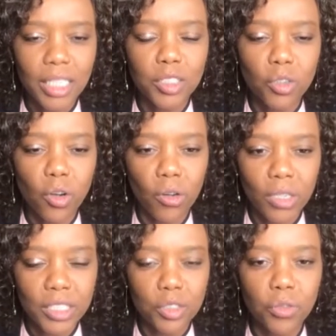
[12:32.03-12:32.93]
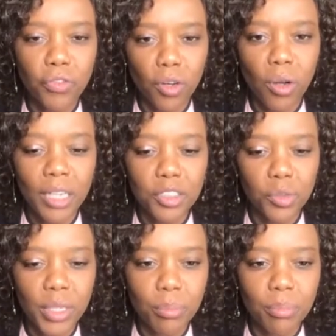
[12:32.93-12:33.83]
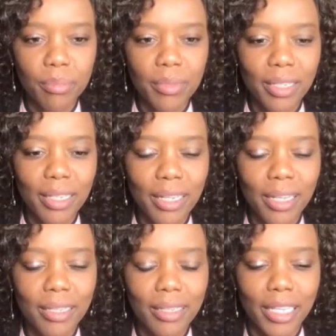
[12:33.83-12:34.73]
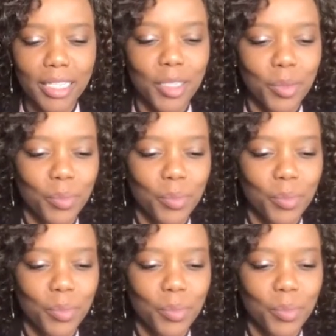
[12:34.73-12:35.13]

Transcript: the courage to follow a dream. Thank you.